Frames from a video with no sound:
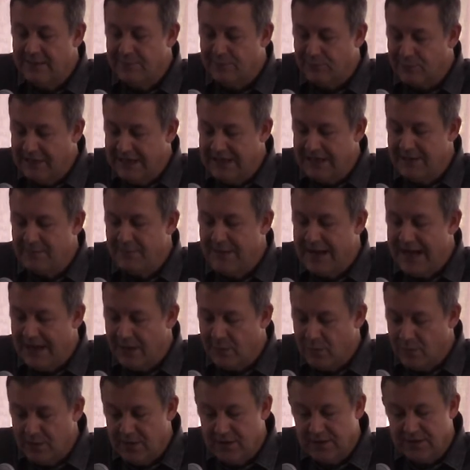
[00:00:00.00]
bring back
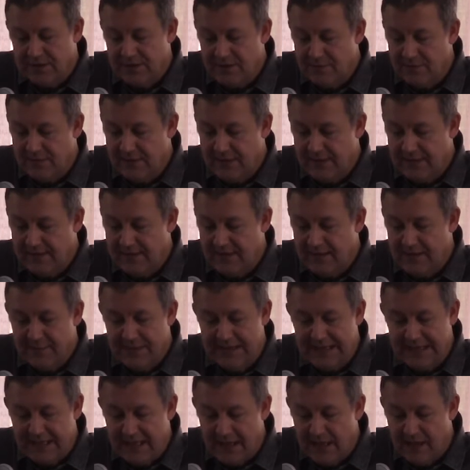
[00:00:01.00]
word to me that I
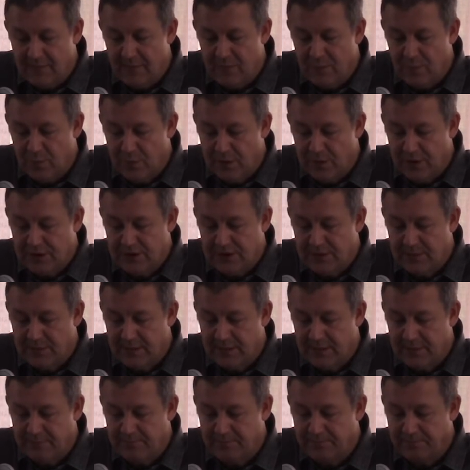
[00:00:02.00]
may come and worship
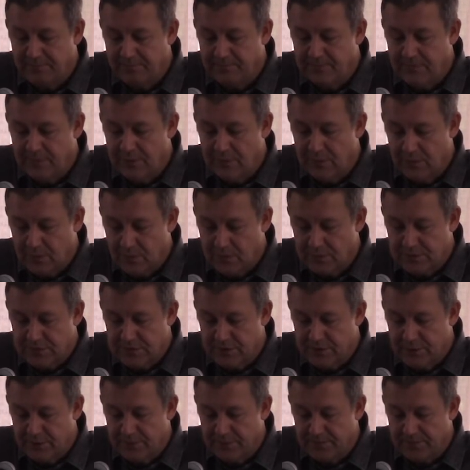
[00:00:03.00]
him also.